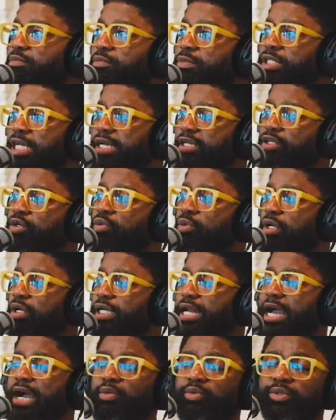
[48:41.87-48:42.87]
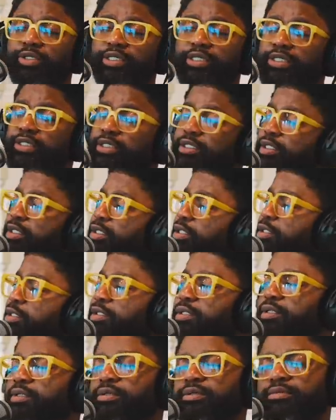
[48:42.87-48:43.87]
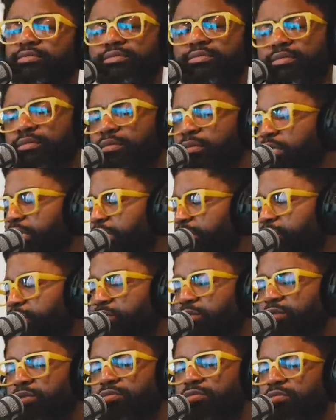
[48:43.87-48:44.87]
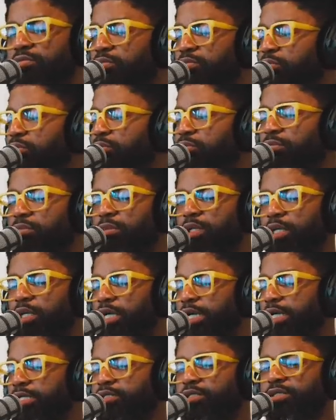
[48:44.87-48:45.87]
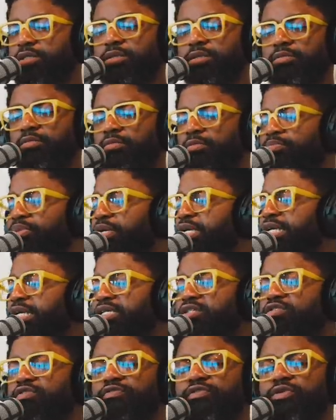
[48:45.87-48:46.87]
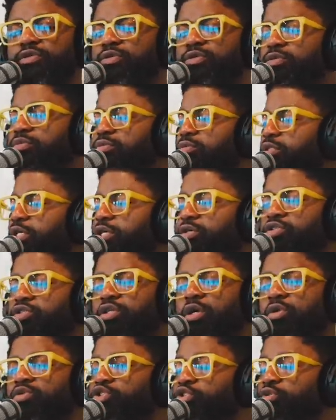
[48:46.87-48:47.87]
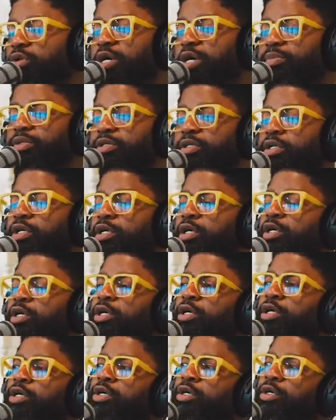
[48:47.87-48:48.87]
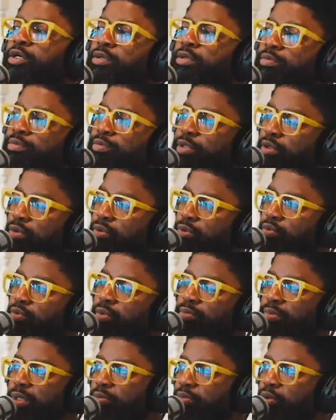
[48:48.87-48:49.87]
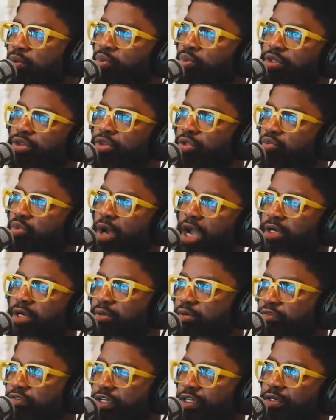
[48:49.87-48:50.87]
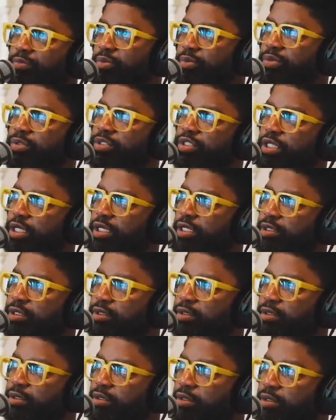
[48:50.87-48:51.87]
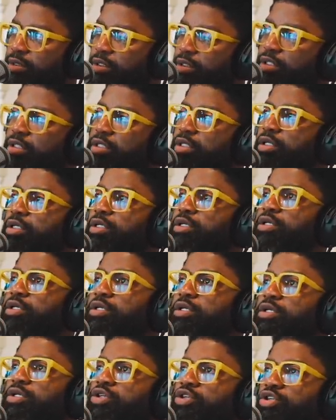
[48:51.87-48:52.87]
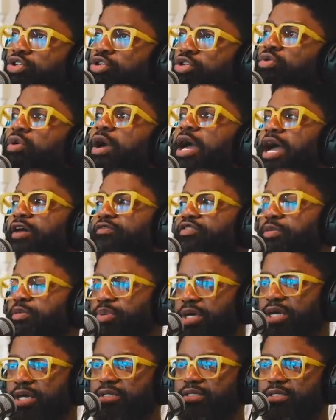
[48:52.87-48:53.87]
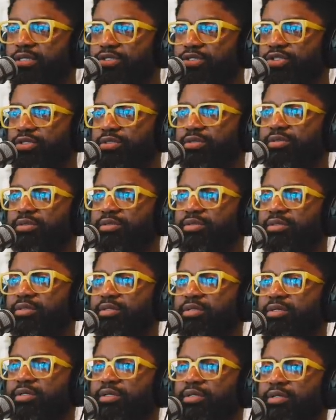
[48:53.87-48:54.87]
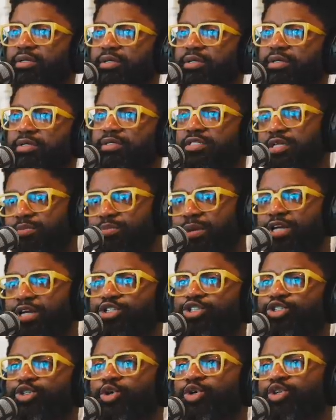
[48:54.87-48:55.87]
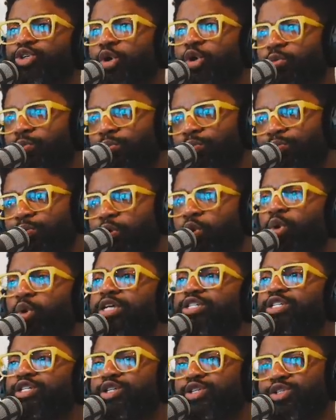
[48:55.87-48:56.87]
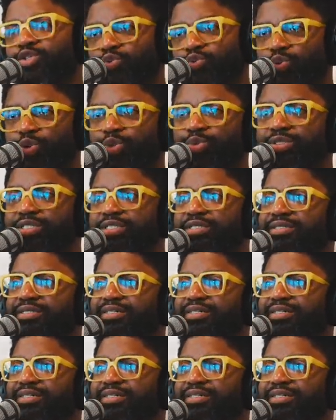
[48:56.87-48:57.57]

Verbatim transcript: and you work it outwardly, it's it's peaceful, there's no drama. But remember what the writer of Hebrews said. You have to pay attention to make sure no poisonous root